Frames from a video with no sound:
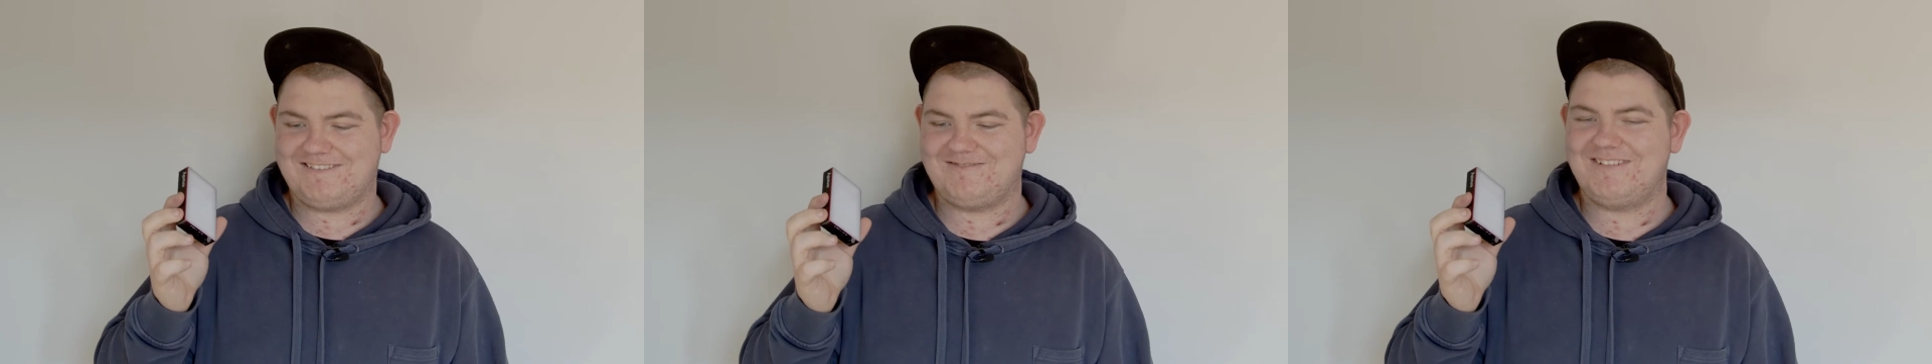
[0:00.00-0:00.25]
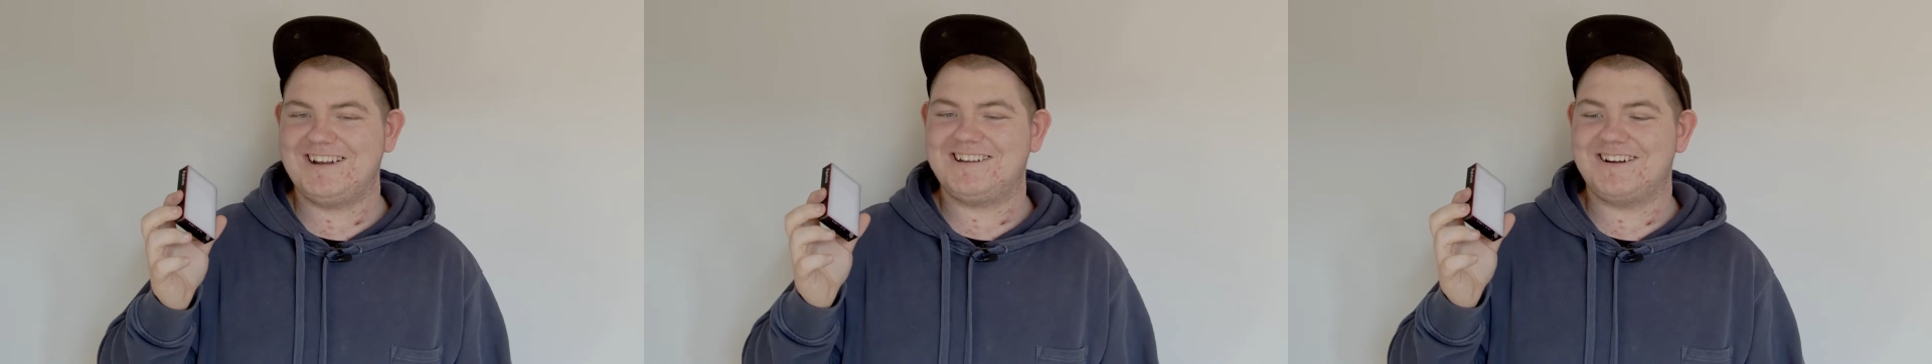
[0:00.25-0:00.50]

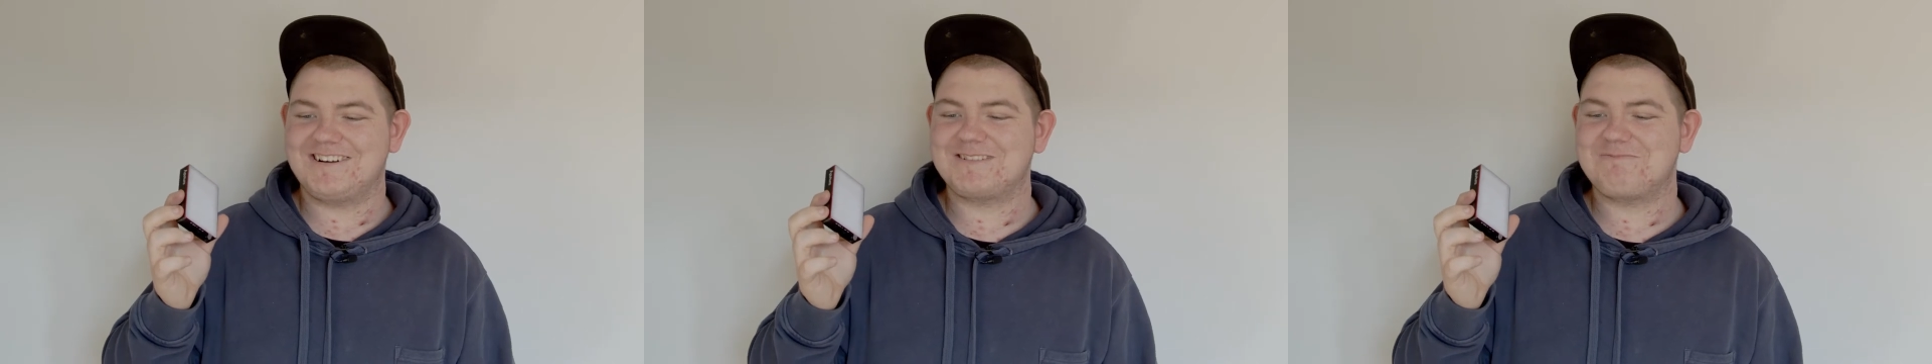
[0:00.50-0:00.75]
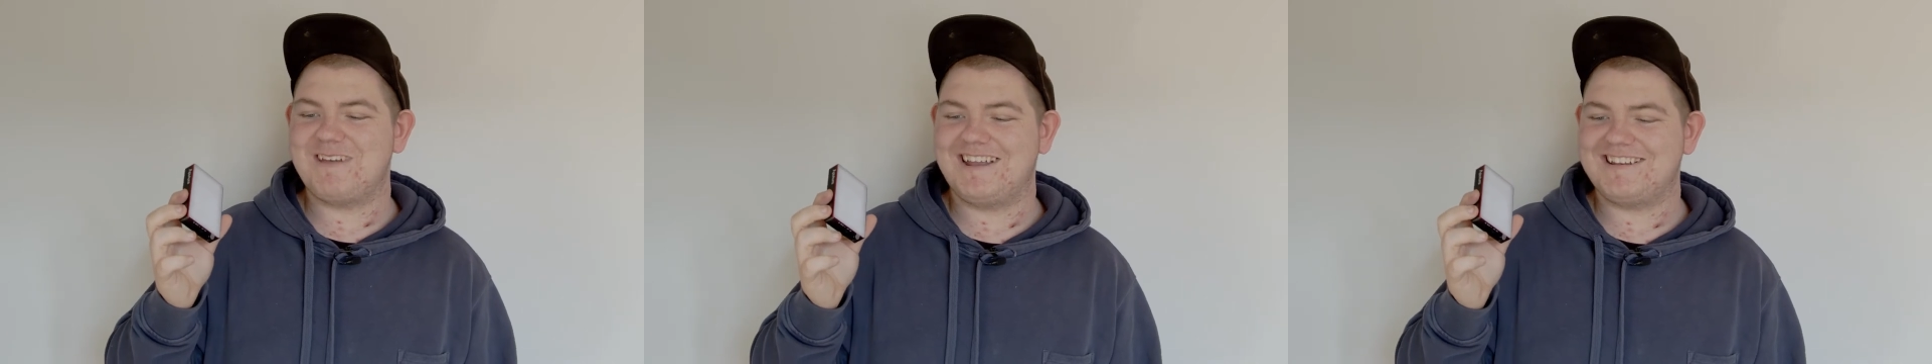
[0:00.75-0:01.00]
my
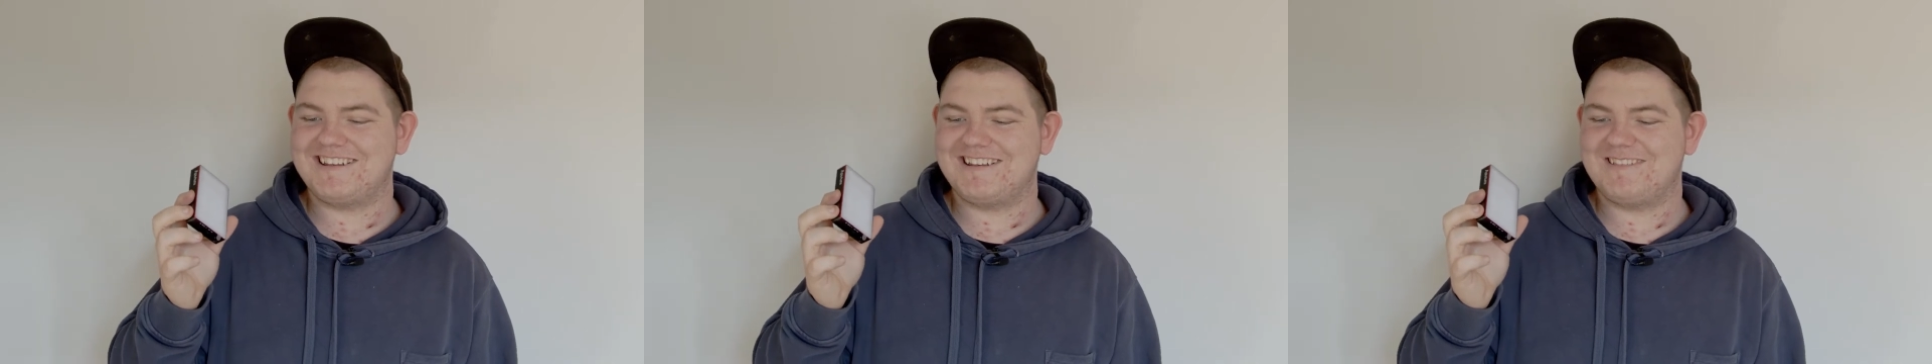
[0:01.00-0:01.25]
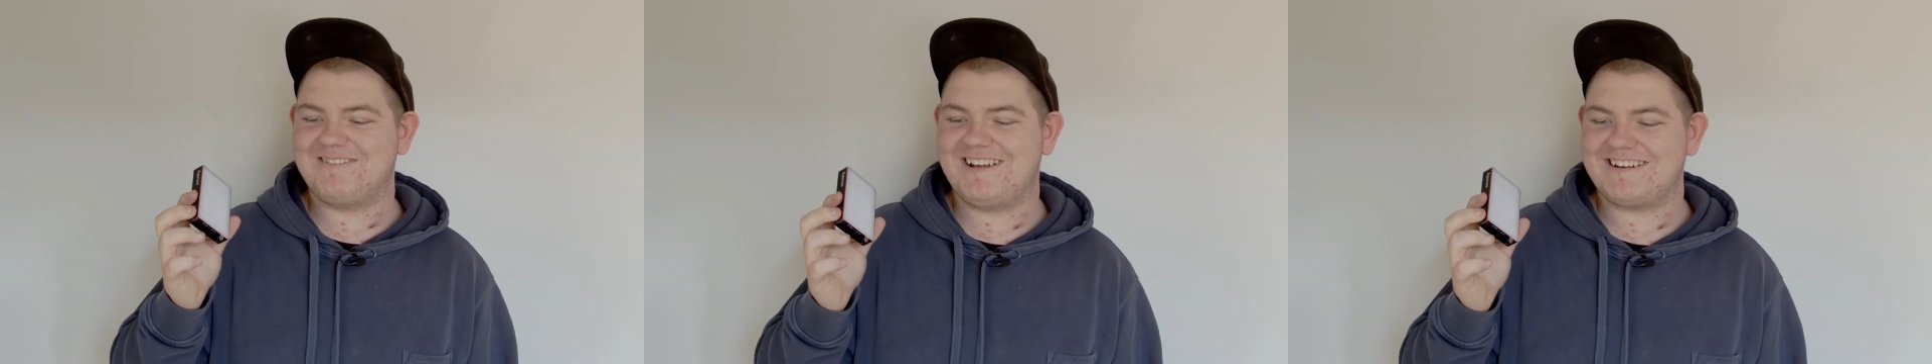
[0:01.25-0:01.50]
dog's panting
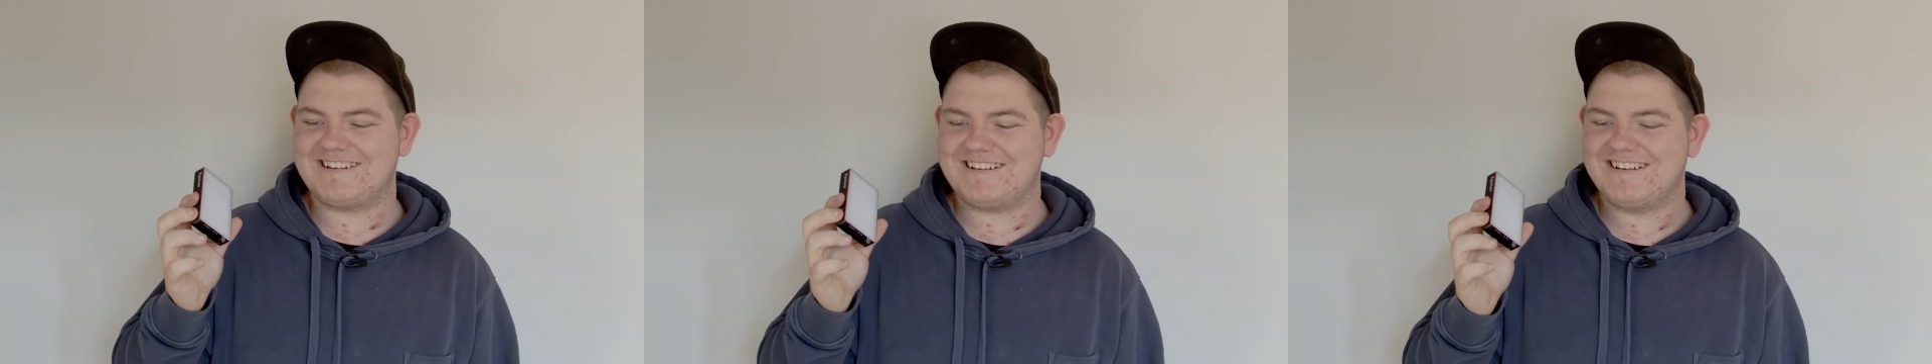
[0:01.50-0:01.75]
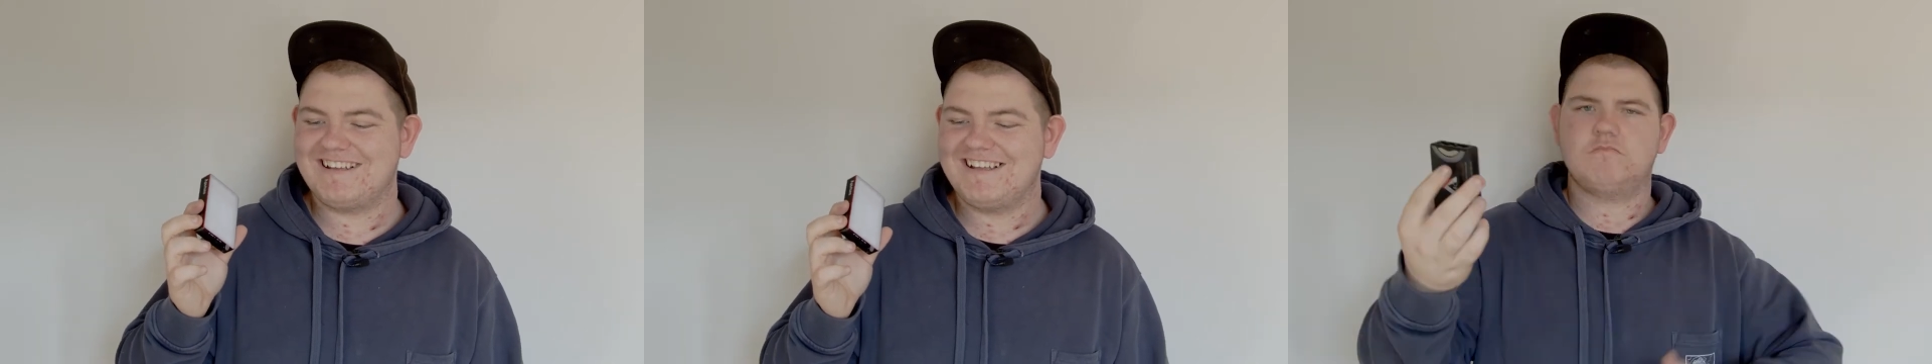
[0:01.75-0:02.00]
in the background.